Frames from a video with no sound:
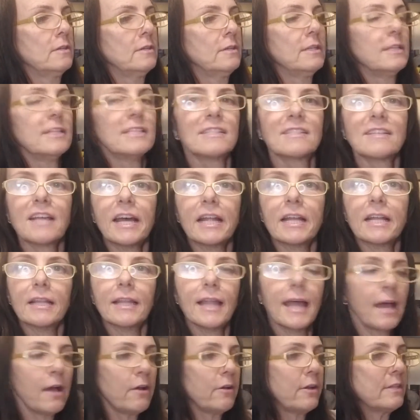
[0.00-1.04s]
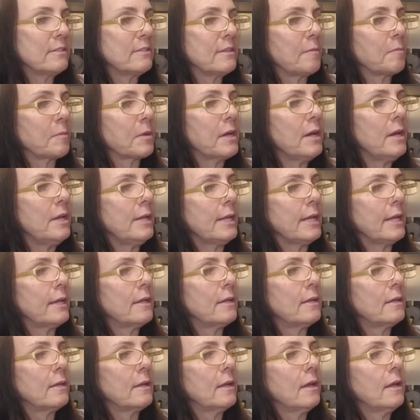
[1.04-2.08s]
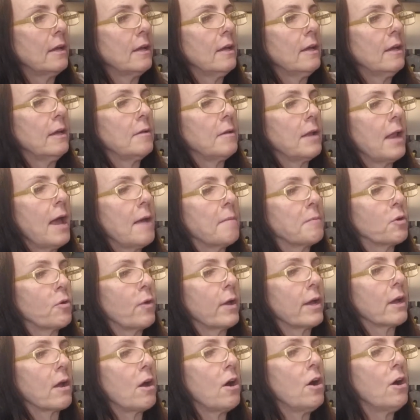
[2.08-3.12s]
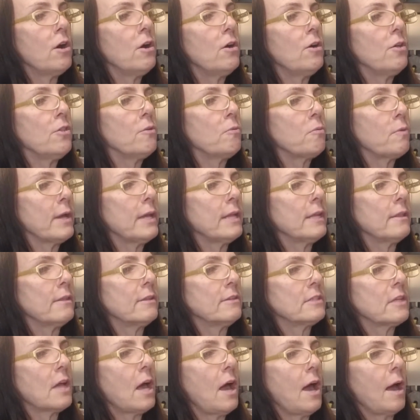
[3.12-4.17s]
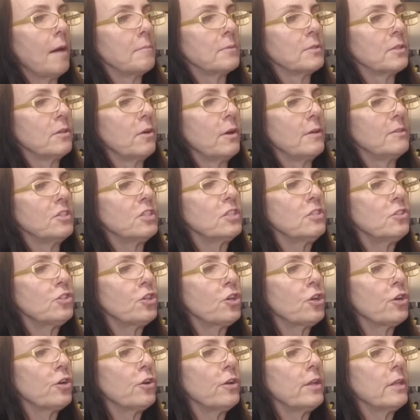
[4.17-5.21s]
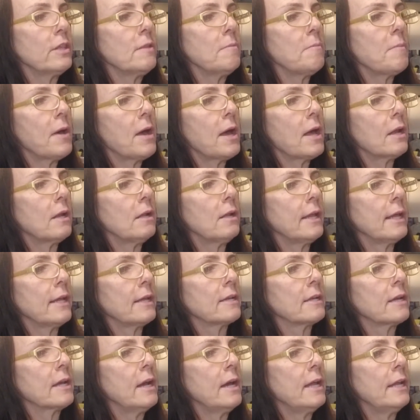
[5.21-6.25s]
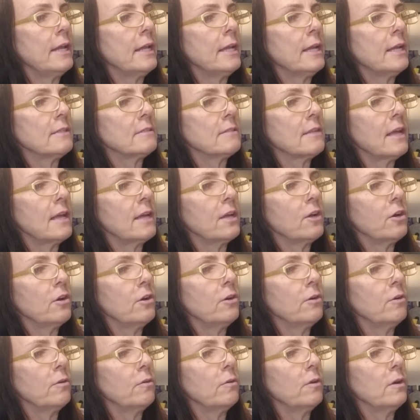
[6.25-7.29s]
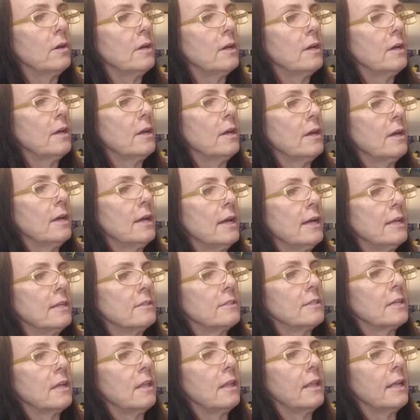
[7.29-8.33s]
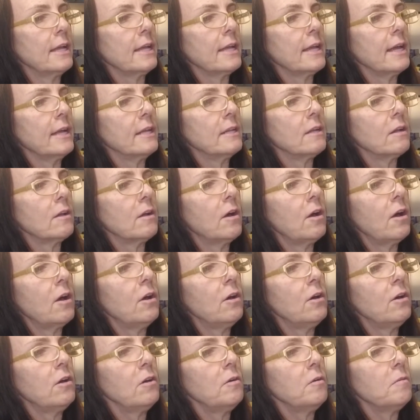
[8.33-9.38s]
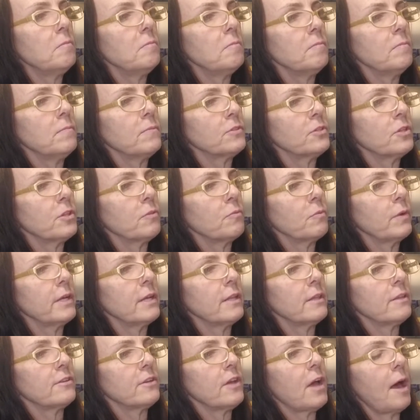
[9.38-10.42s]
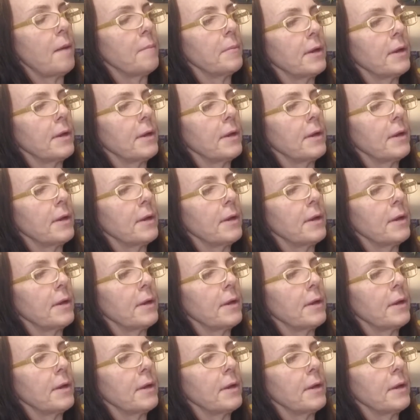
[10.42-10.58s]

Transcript: It's kind of loud as I'm cutting it. I'm going all the way to the top. So I'm just turning the bottle and cutting as I go until I get all to the way to the top.